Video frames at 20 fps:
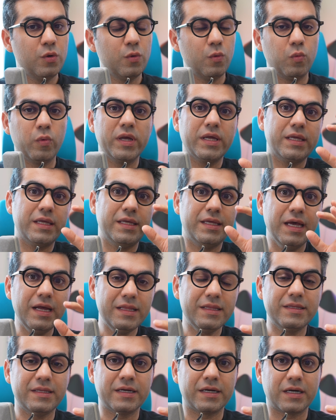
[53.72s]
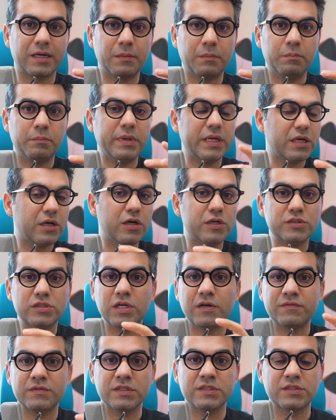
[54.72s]
we get there because
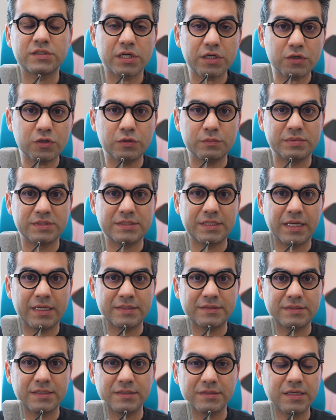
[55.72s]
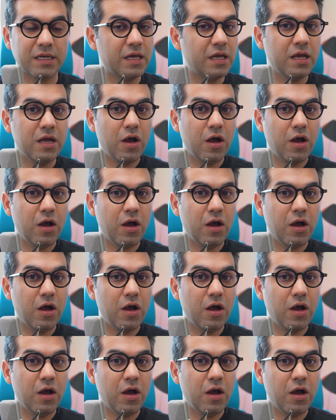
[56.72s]
of the circumstances.